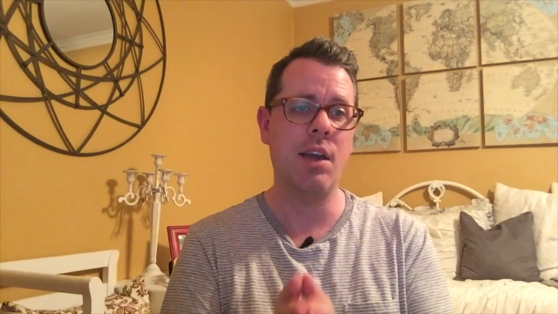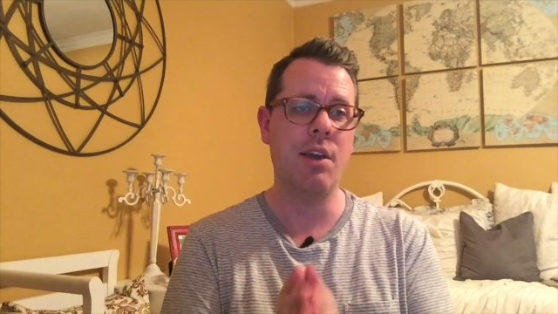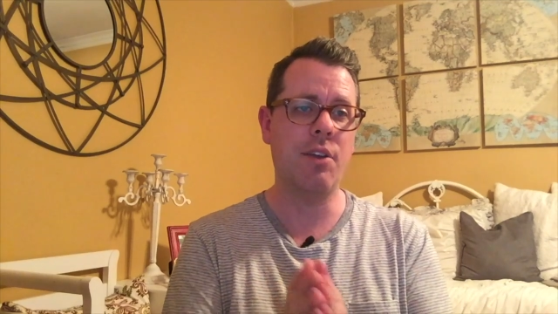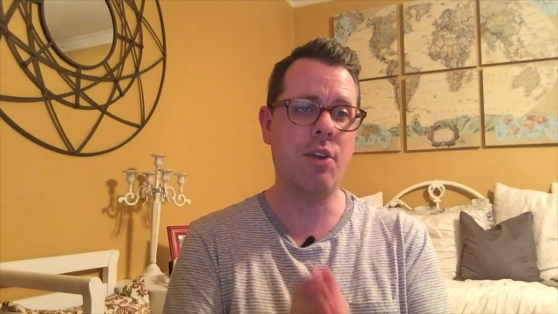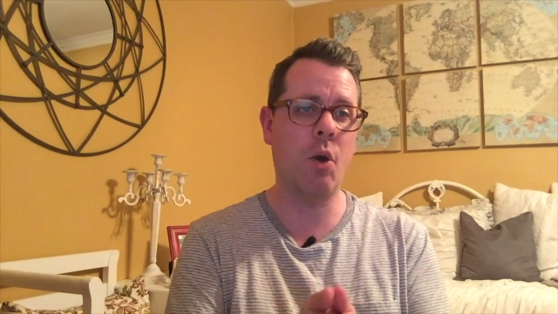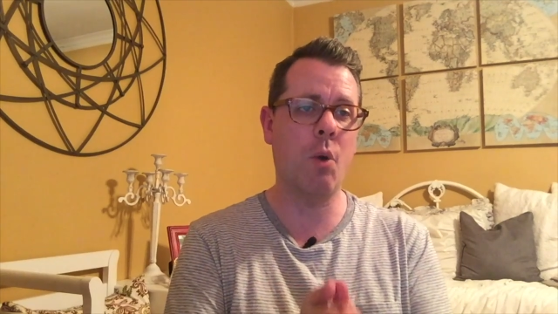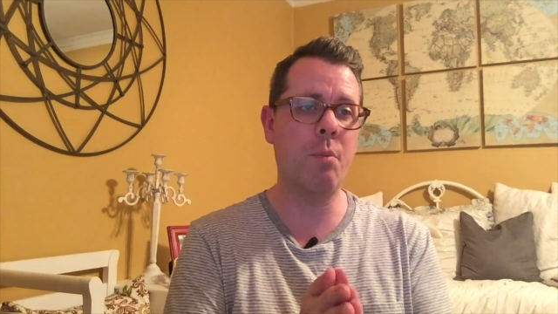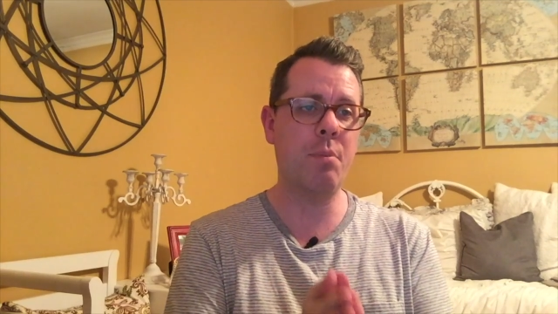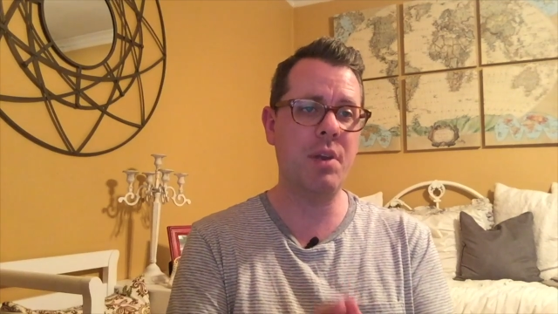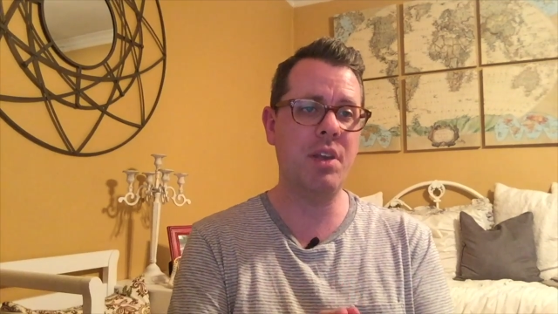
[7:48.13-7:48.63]

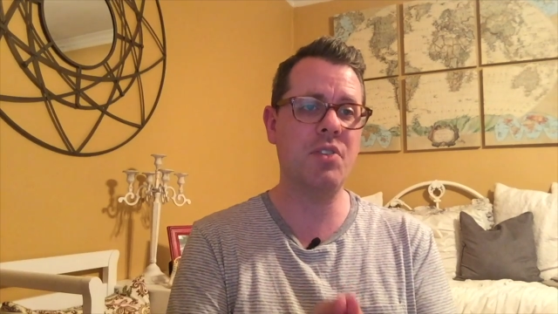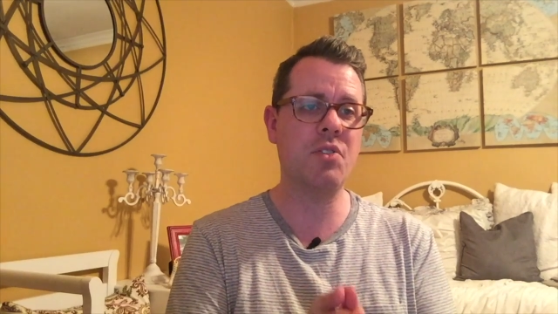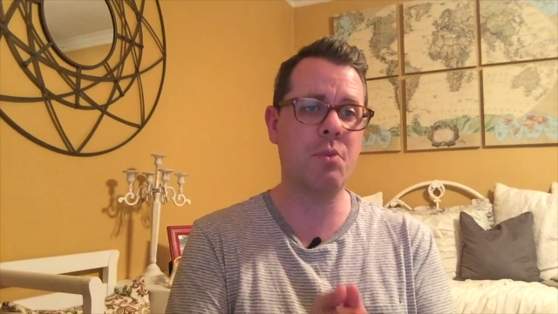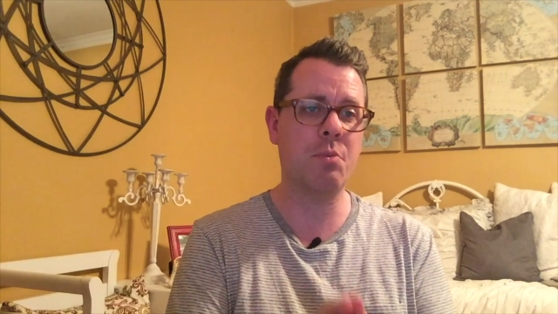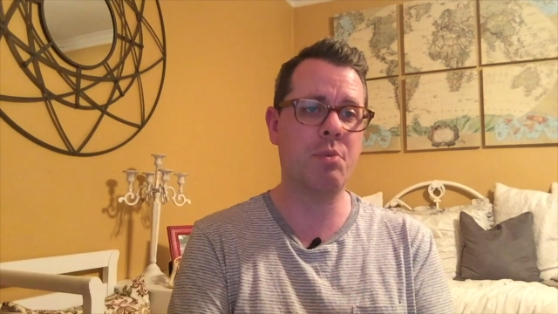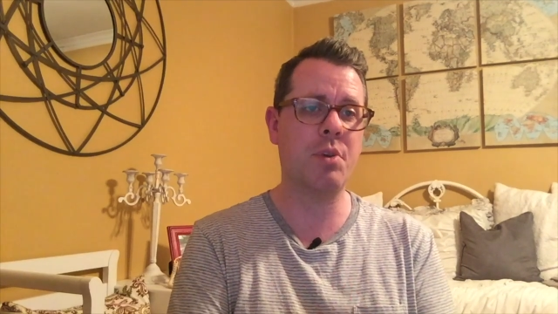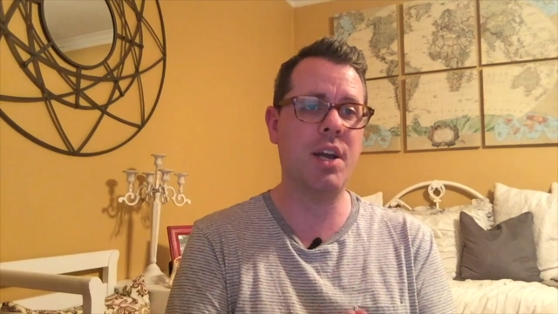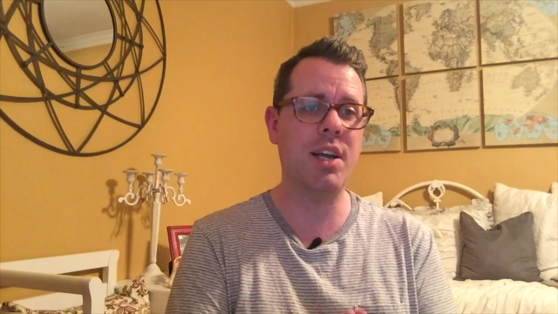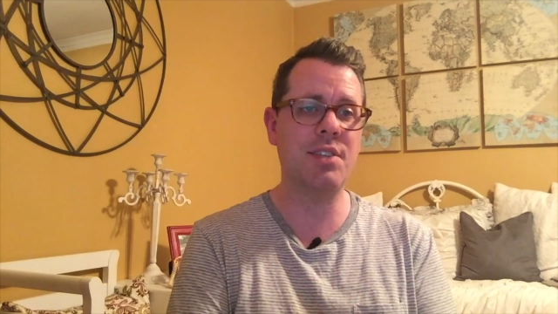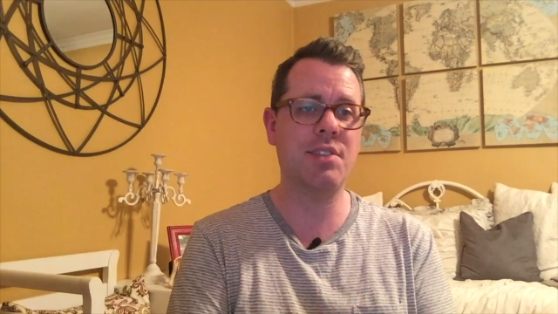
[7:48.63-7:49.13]
Don't be
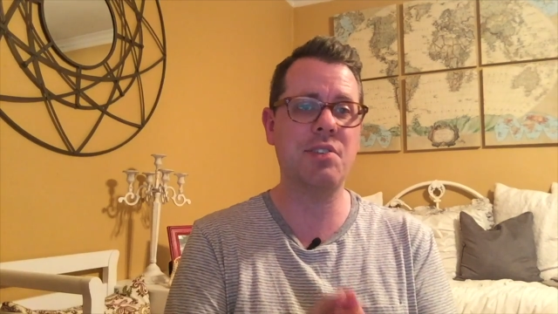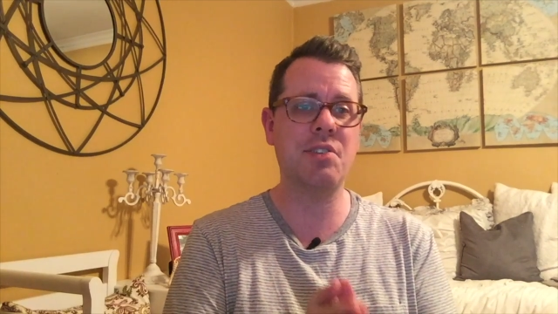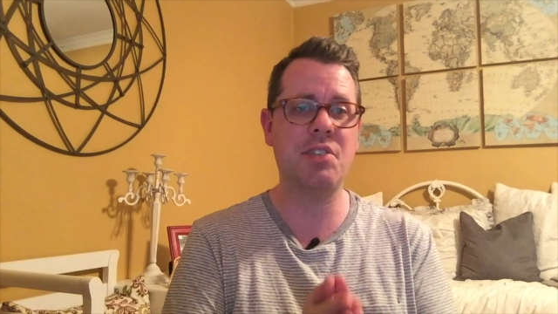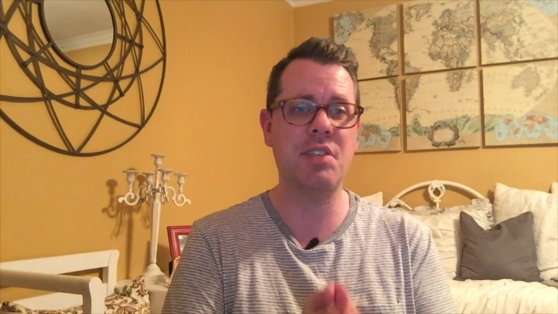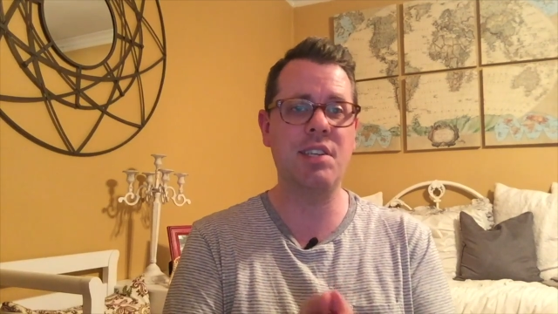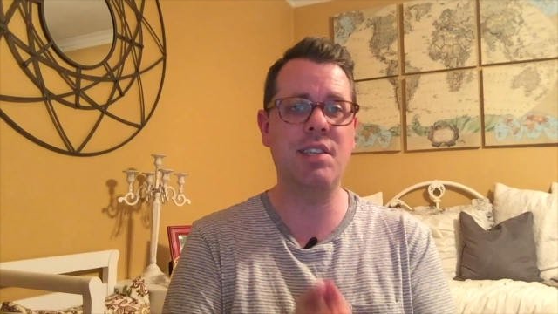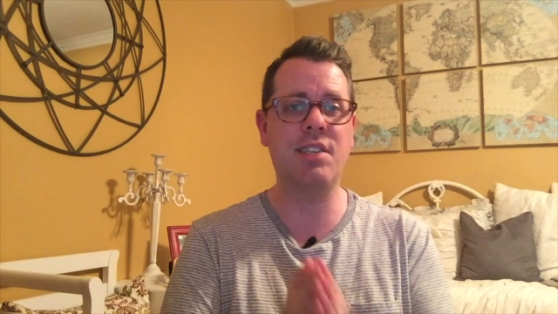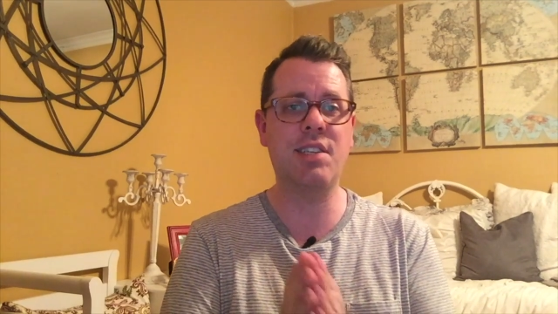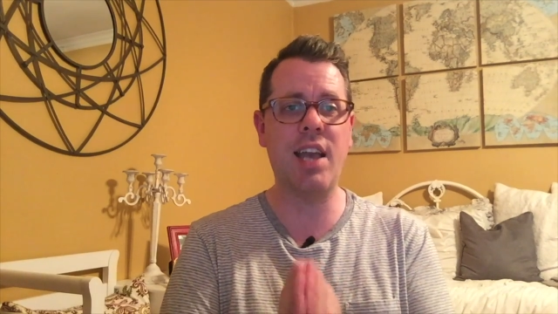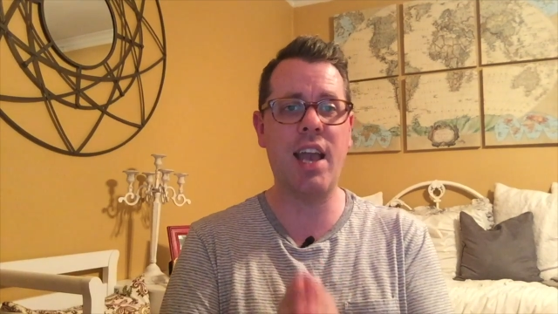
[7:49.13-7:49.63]
surprised to
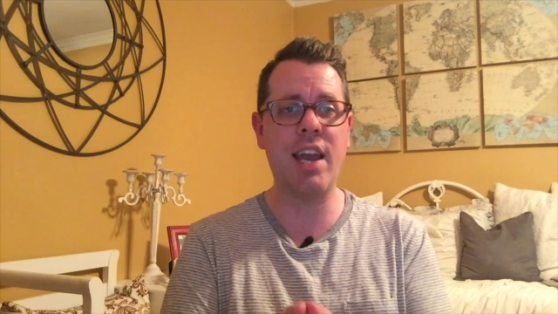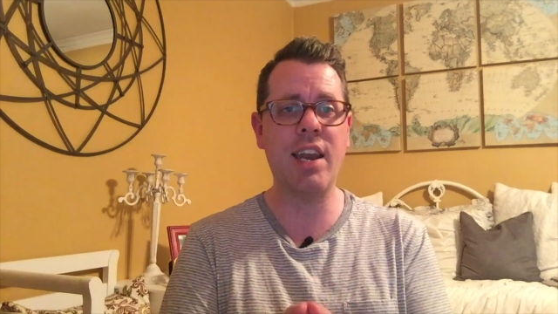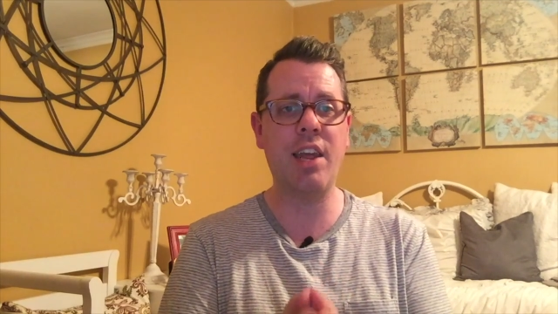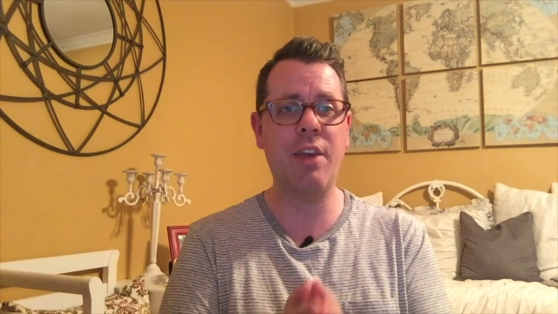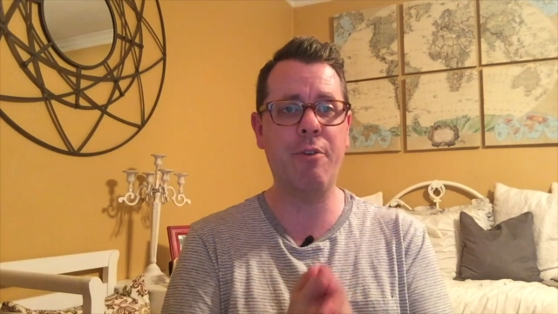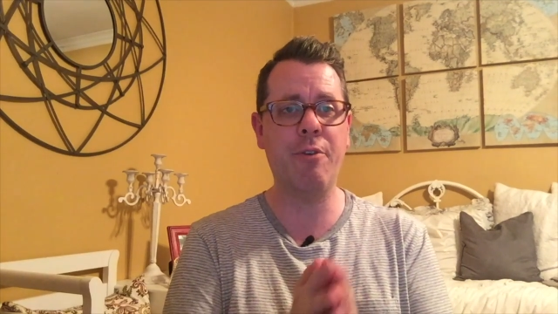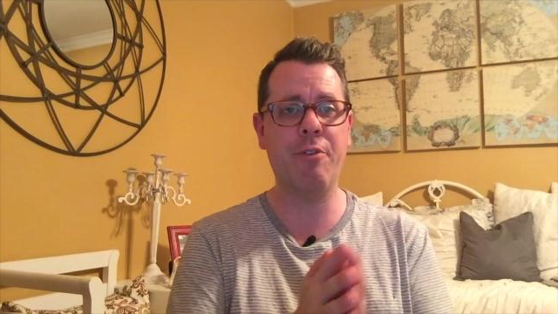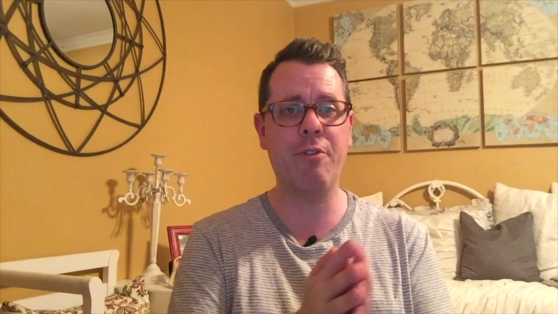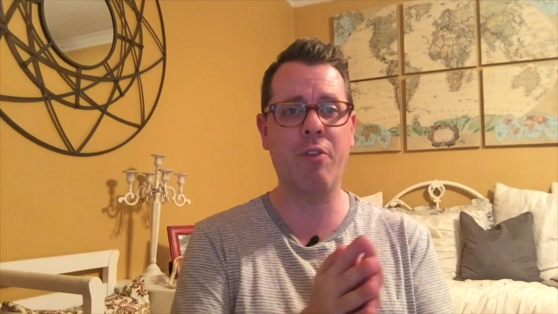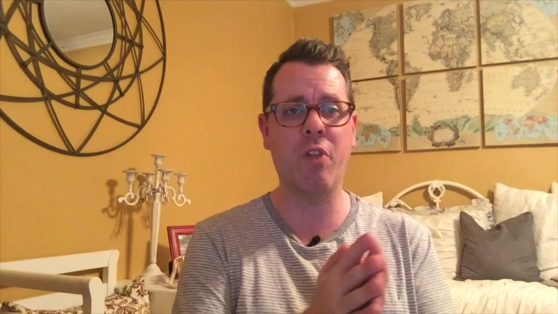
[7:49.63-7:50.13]
see
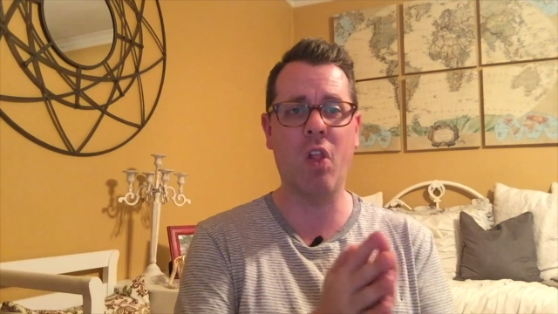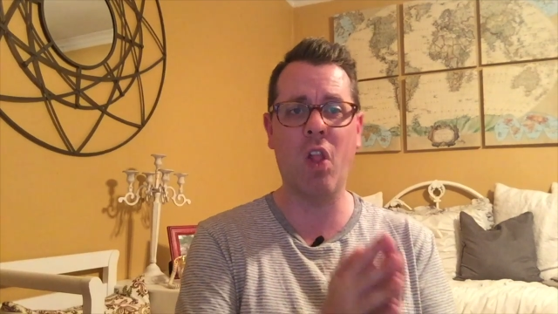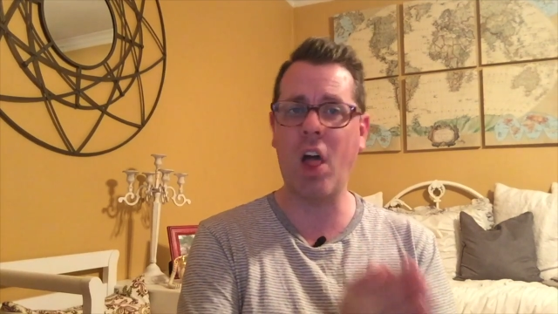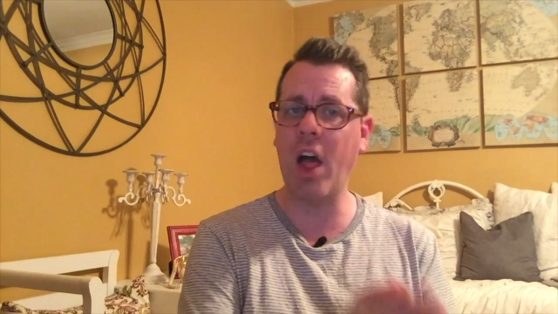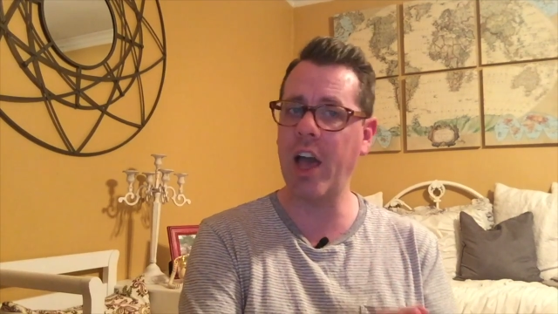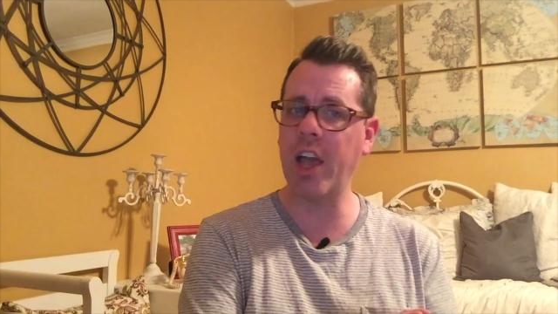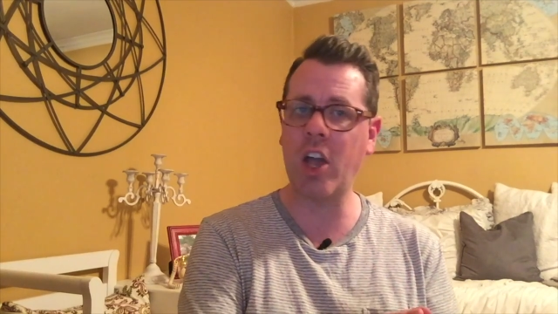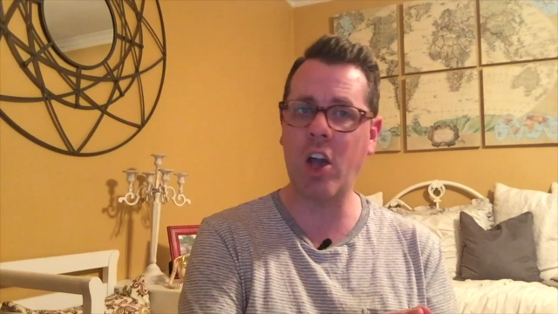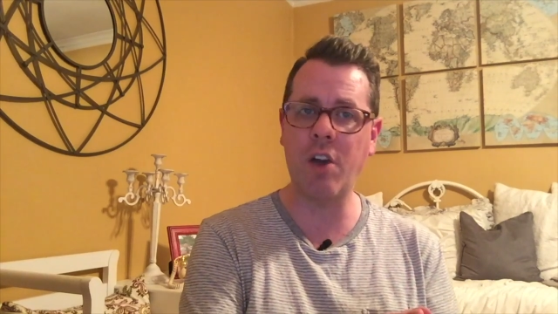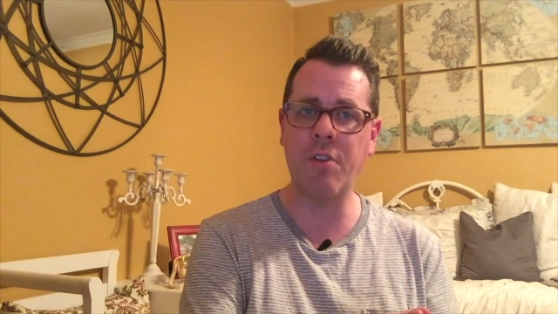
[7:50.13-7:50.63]
Danny
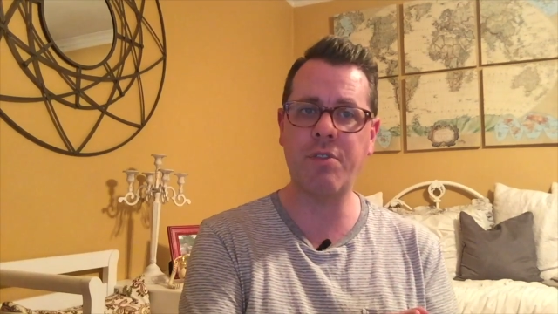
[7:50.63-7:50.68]
flying